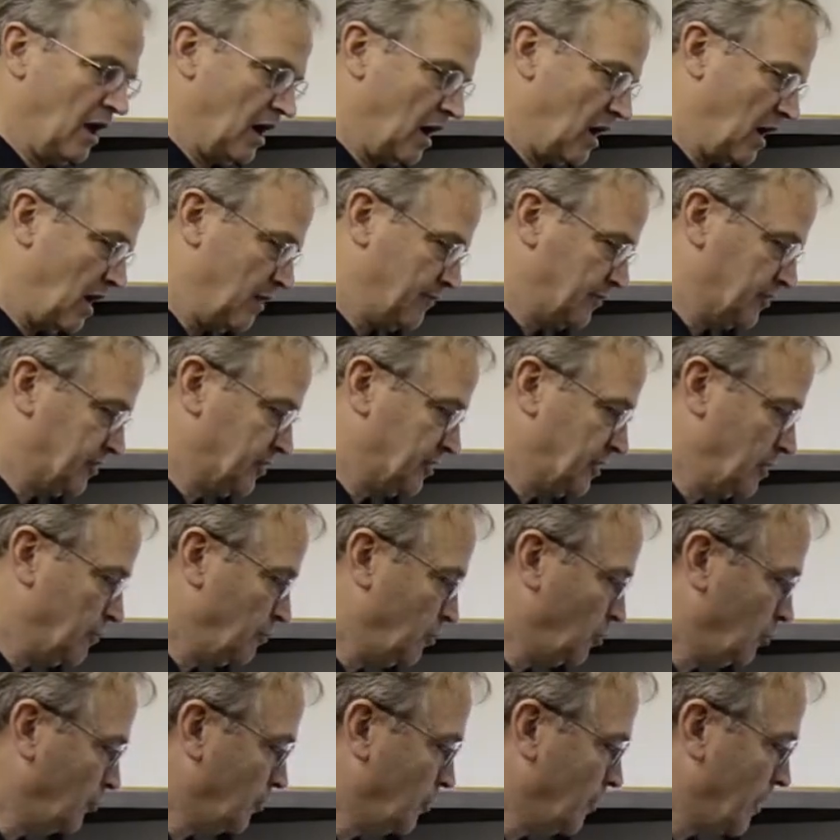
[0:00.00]
I have
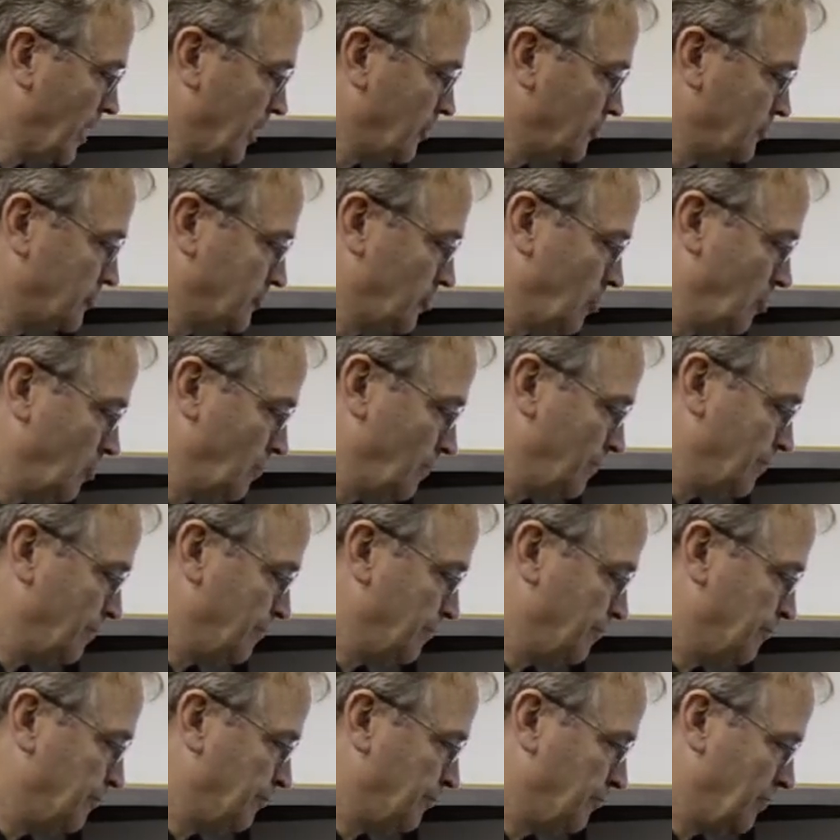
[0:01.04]
assembled the microscope,
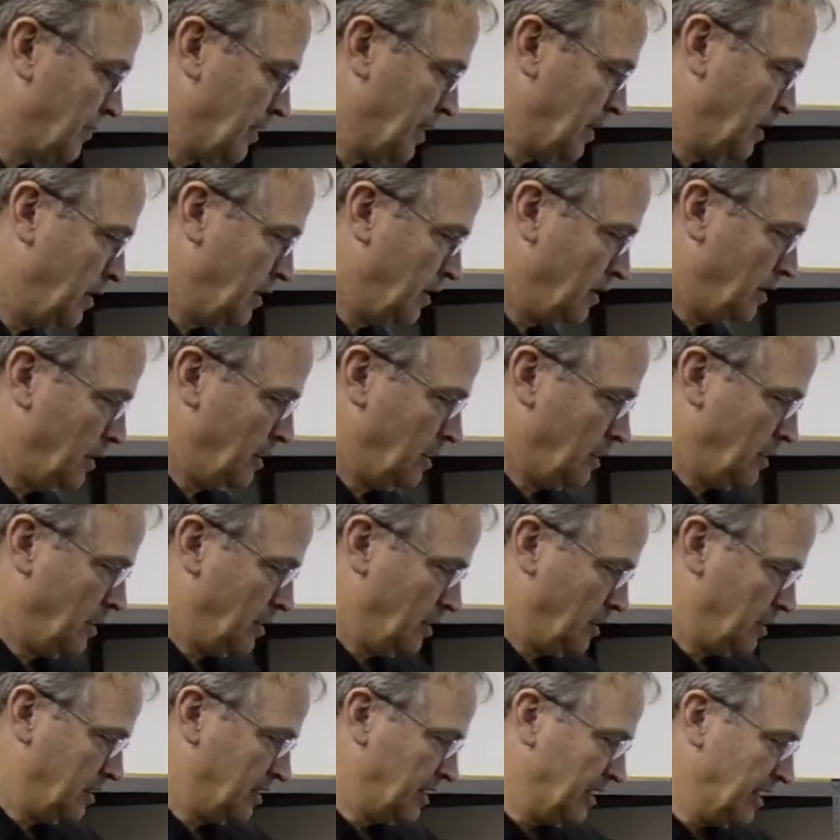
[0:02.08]

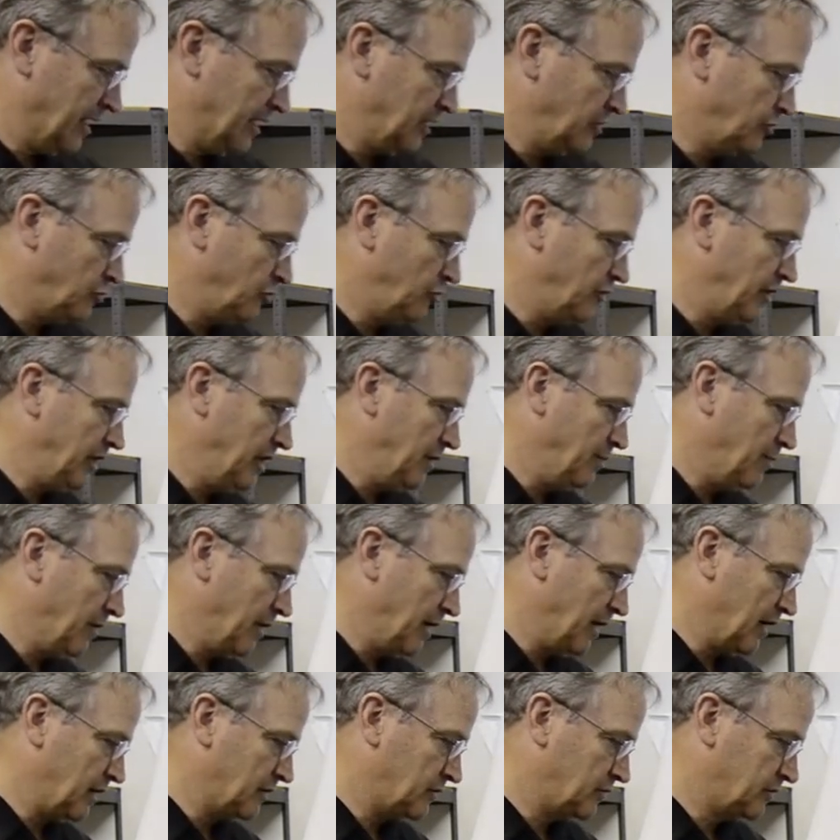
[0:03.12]
connected to the
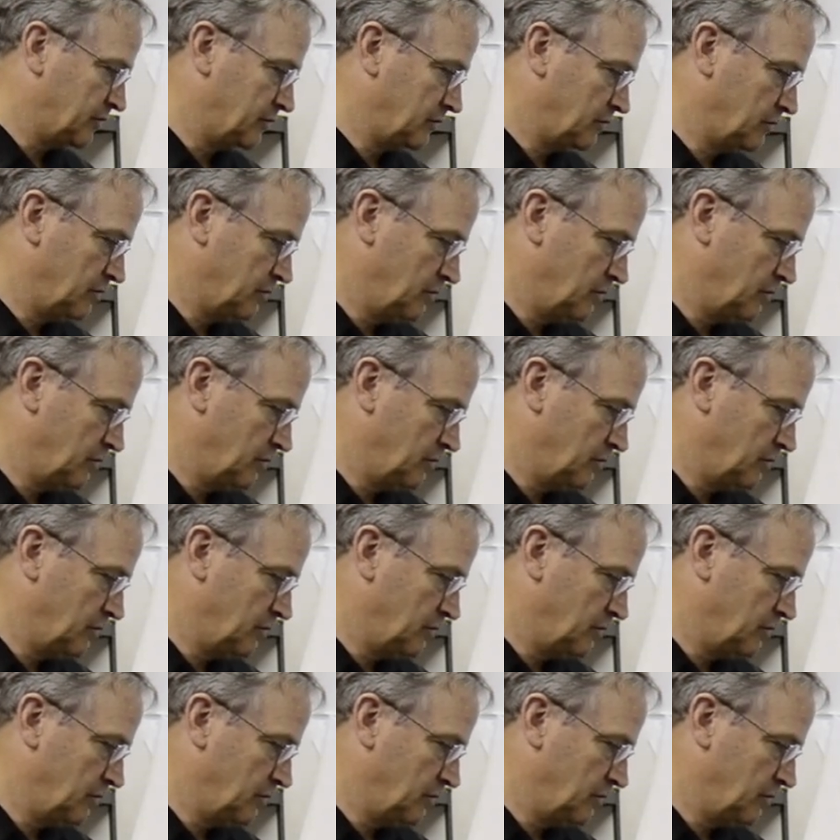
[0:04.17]
e-box,